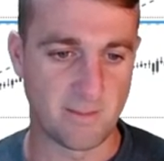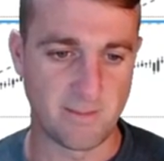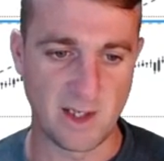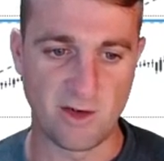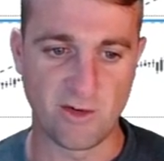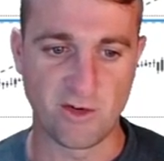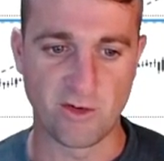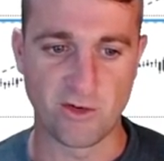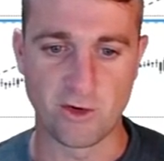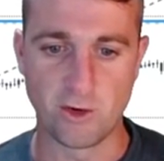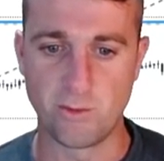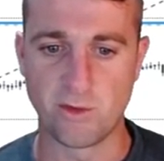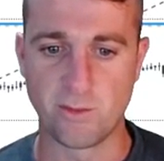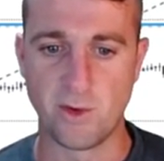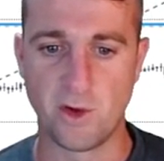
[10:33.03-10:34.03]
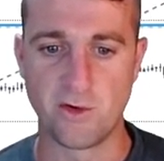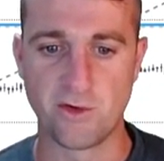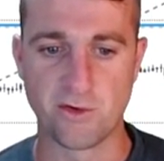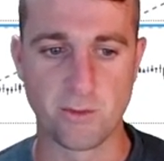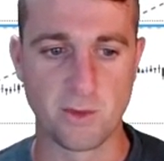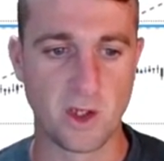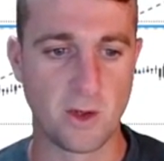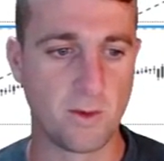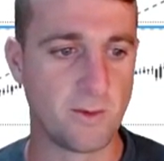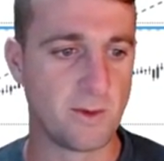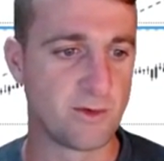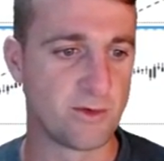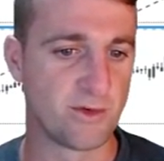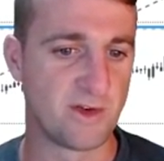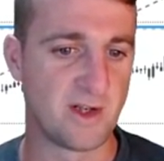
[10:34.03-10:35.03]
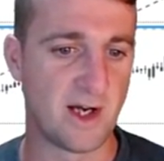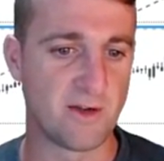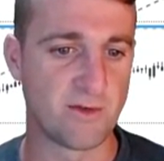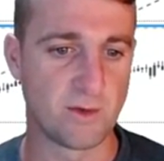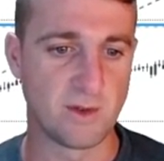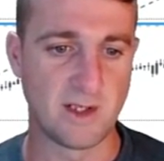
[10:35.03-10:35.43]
I managed to scoop some orders up lower, which was nice.